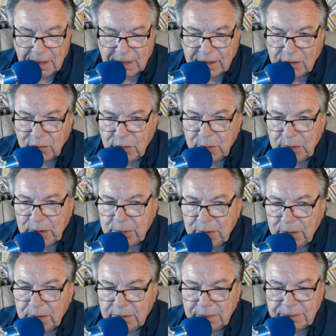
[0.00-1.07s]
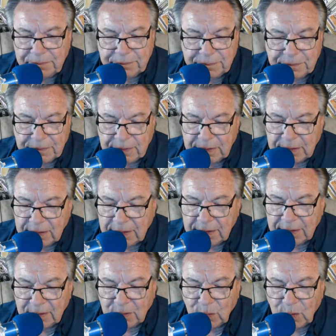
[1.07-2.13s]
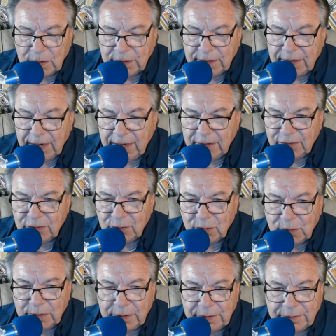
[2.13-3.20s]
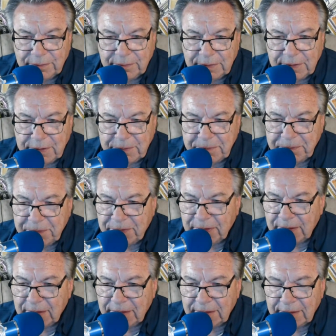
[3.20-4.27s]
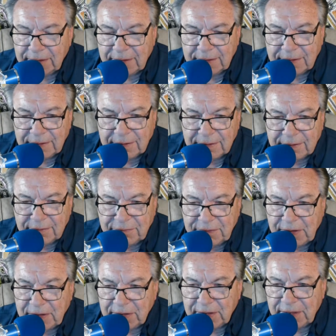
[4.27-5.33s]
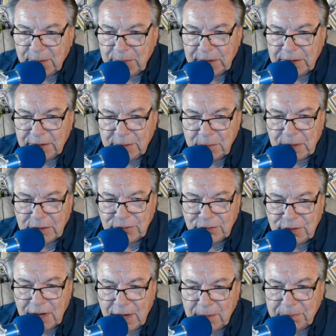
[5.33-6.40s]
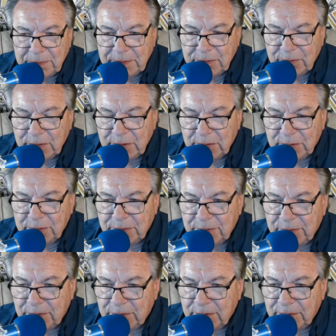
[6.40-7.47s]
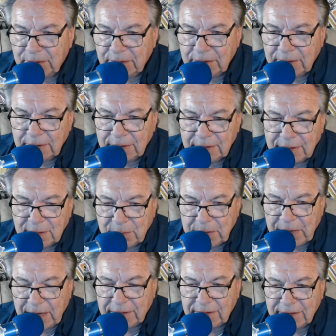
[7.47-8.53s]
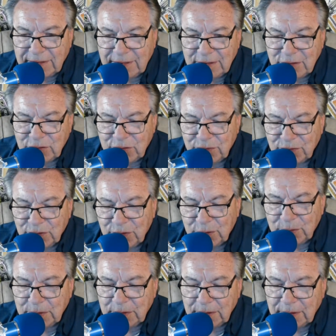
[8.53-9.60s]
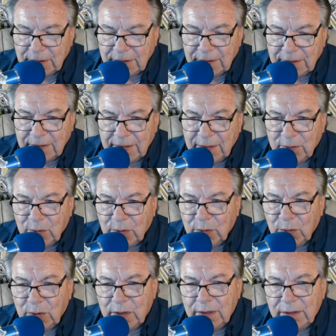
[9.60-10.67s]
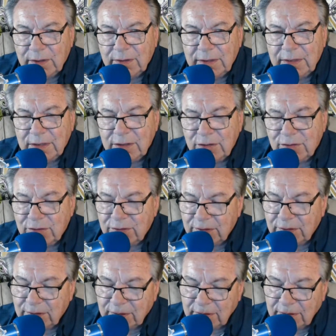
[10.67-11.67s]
can remember one case where a fella come into my shop, and we were come back to the engine room, and we're working on the engine,